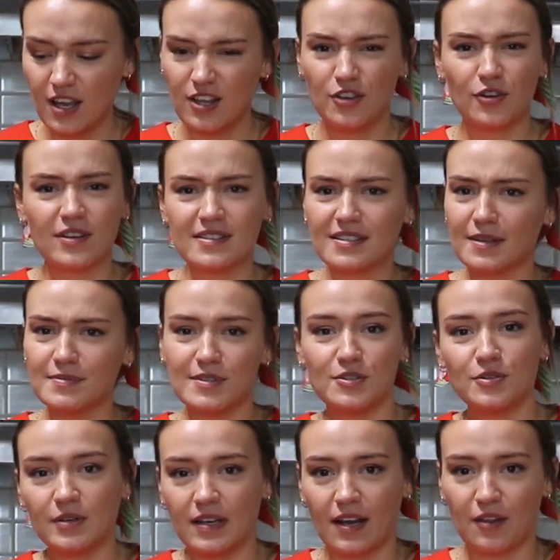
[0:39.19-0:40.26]
You can
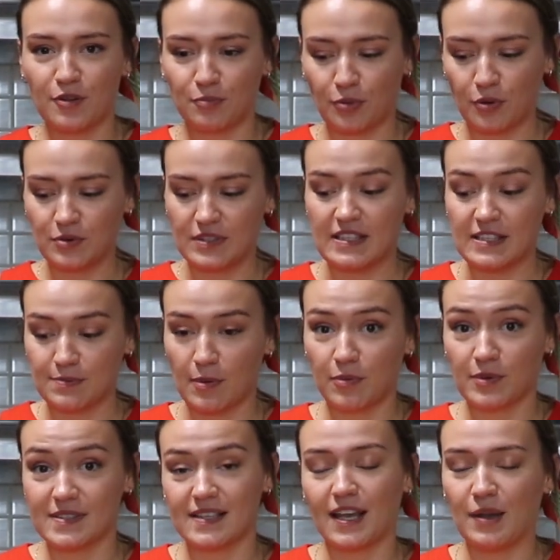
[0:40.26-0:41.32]
substitute in other proteins, but
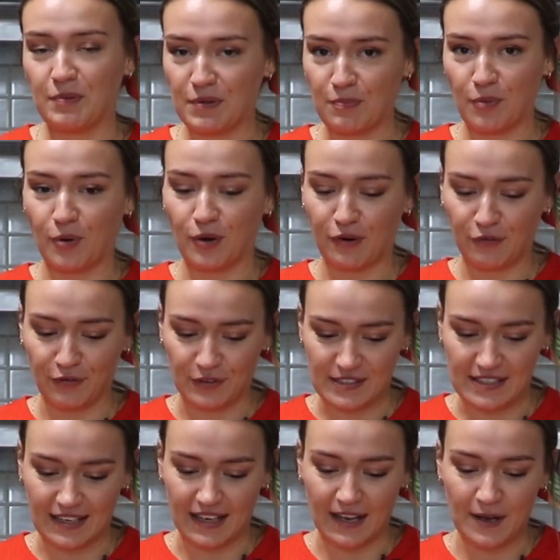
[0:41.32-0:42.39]
we're sticking with pork for
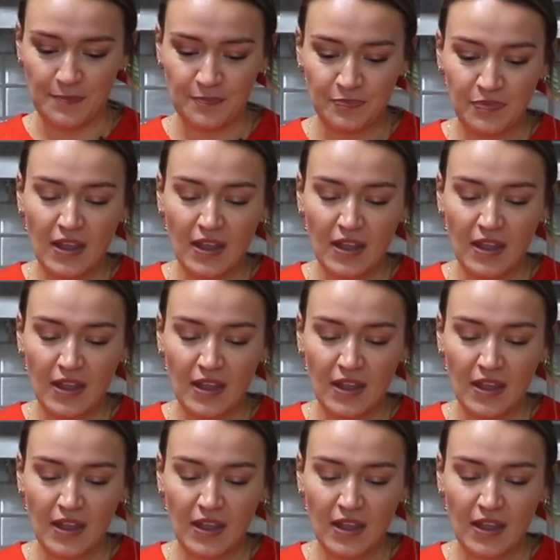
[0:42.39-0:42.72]
today.